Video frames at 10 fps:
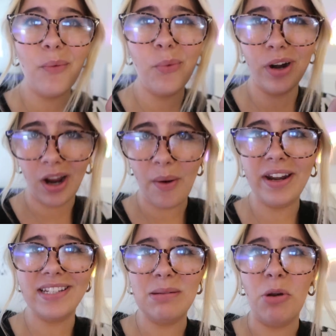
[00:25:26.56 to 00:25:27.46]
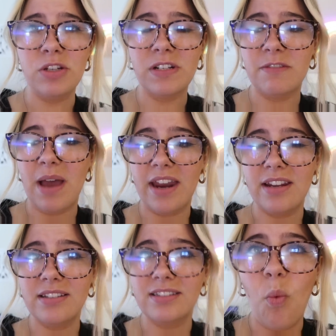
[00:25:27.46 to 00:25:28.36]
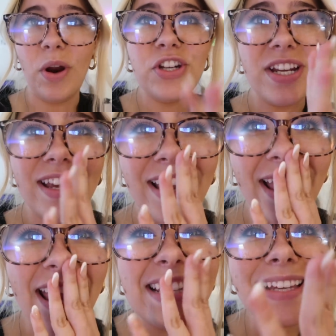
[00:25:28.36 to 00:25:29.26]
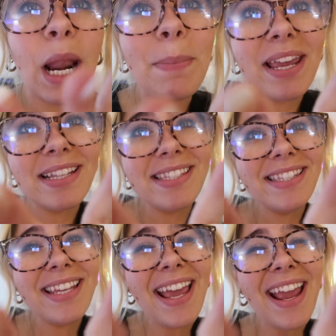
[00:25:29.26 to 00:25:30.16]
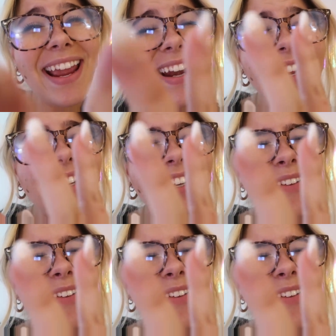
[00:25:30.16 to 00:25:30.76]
we're going to see Multiverse of Madness, which it's gonna be insane.